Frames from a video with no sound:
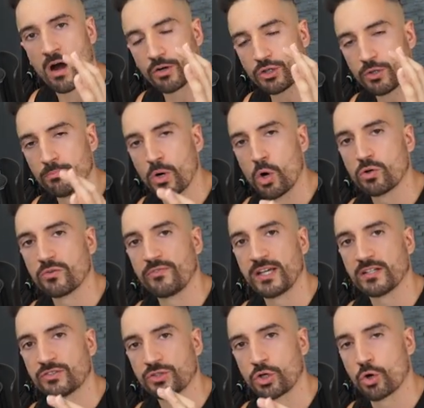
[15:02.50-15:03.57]
Are you
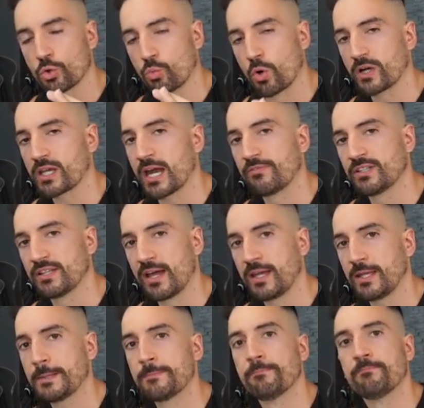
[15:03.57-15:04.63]
motivated to go to work every
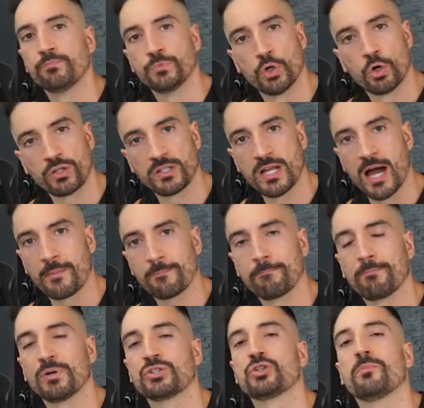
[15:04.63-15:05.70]
day? No, you're not,
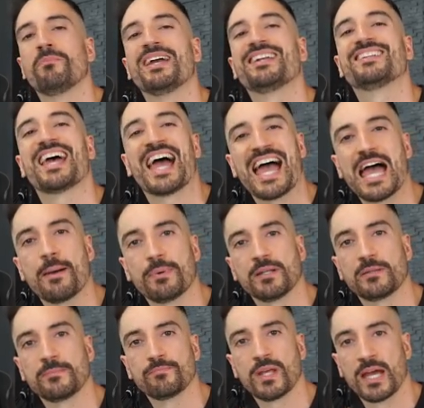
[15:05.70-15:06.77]
but you made it a
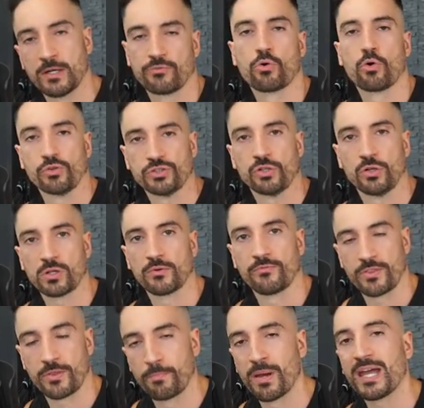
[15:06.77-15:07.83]
habit. And of course, you're looking
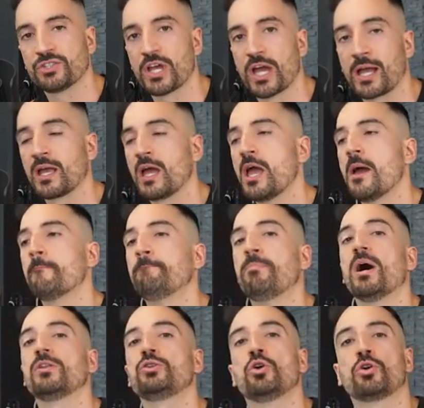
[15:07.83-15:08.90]
for the paycheck,
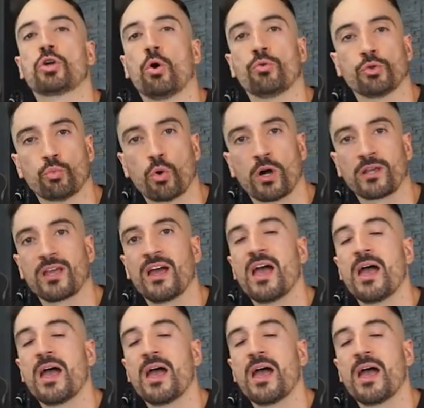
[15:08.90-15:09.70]
but you're going to work